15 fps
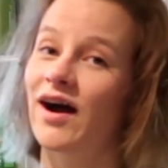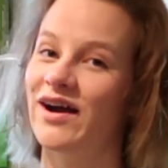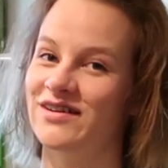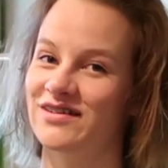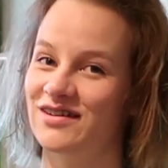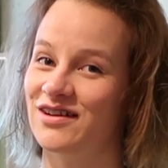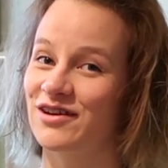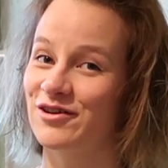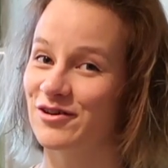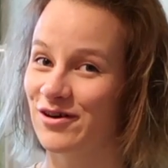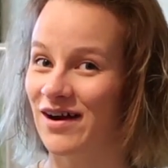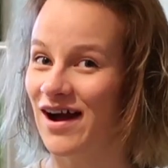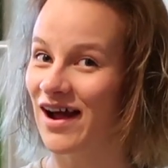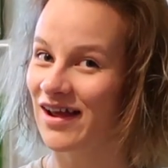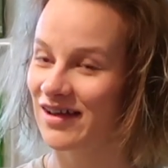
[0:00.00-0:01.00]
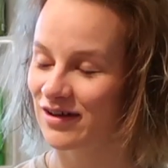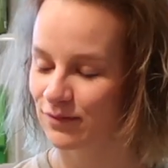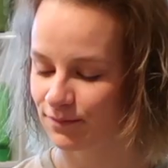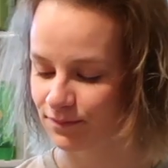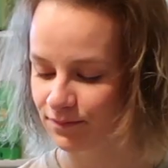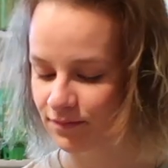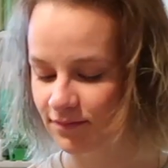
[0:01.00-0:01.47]
I didn't cry.
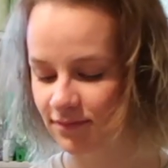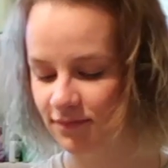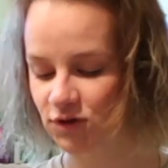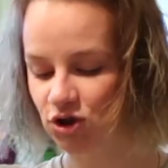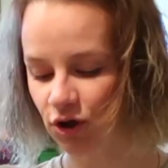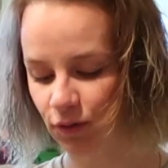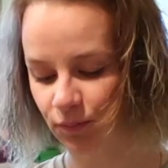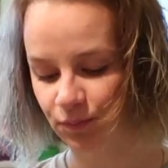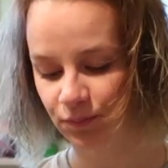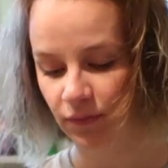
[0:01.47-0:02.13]
So